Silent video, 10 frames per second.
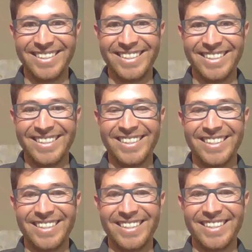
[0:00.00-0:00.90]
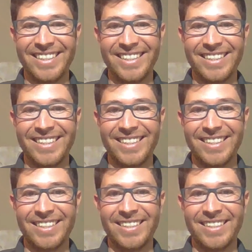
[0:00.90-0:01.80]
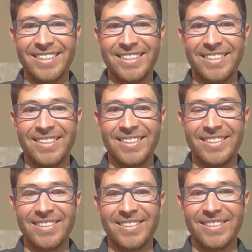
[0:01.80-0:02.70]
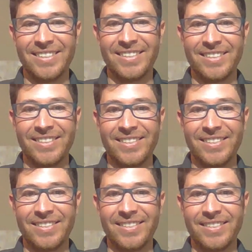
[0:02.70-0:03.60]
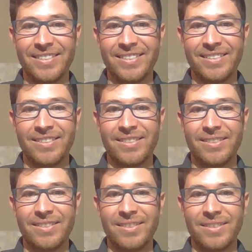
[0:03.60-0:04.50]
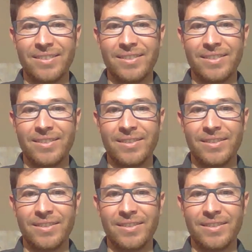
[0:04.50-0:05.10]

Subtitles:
(silent)